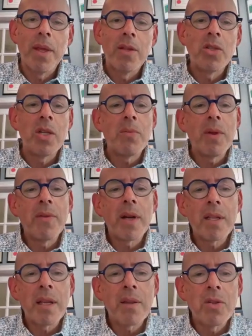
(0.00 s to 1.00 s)
Gee,
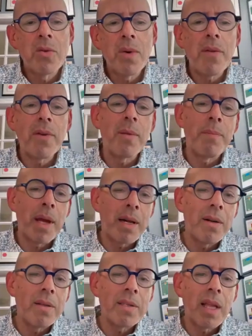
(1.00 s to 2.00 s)
do we have
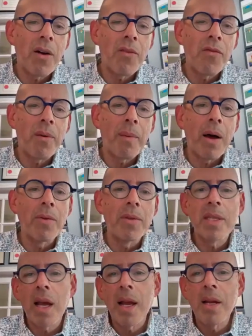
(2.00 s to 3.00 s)
competitors now from
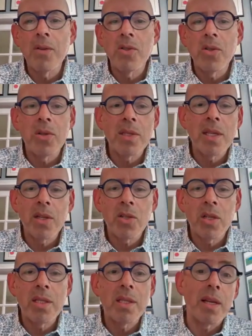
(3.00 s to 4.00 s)
outside our
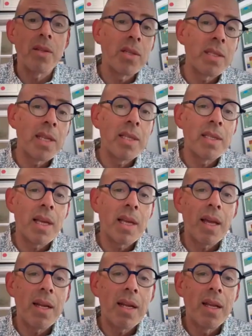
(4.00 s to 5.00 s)
jurisdictions, not just
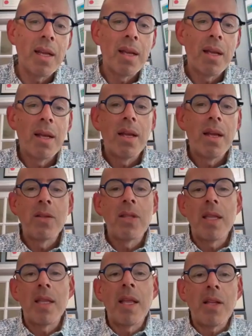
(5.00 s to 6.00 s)
inside?
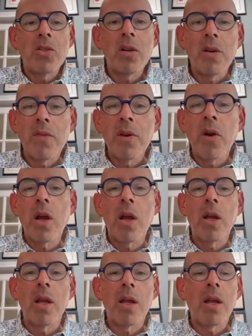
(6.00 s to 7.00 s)
The nature of
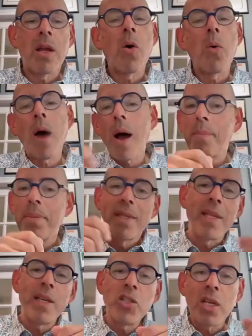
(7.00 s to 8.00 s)

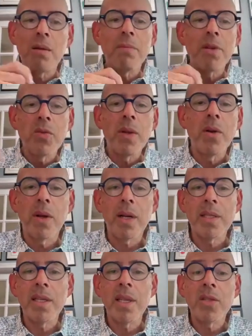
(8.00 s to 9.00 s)
co-opetition between
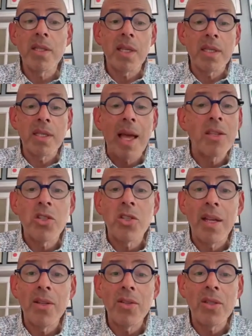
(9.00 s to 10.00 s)
organizations, has that
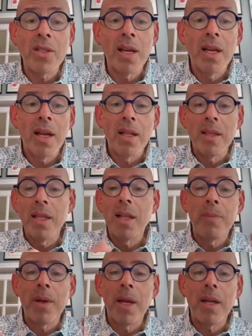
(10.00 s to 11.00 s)
changed a little
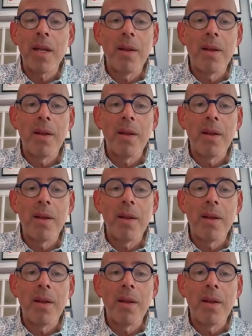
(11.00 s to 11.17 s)
bit?